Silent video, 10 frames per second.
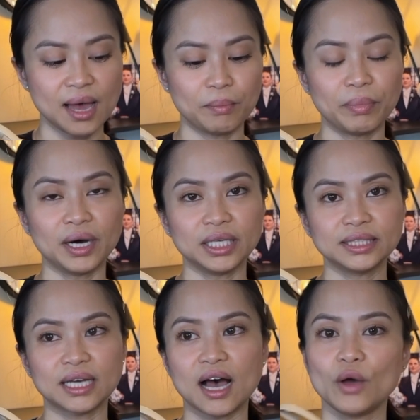
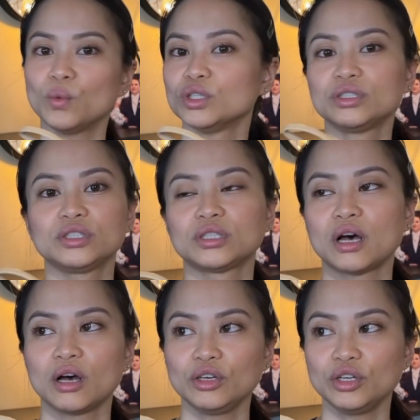but I was
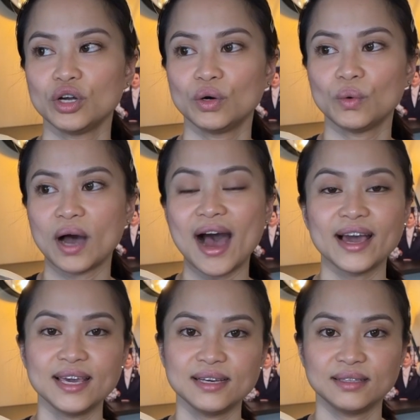you know,
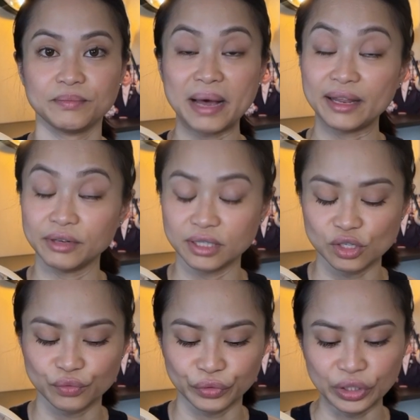eyeing the
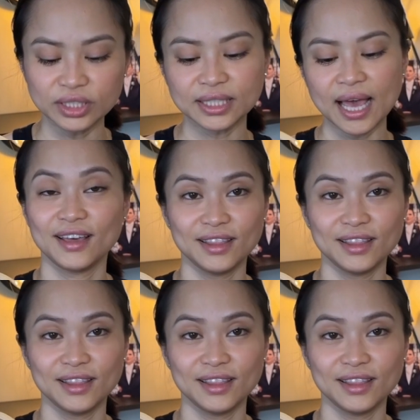ballerinas first.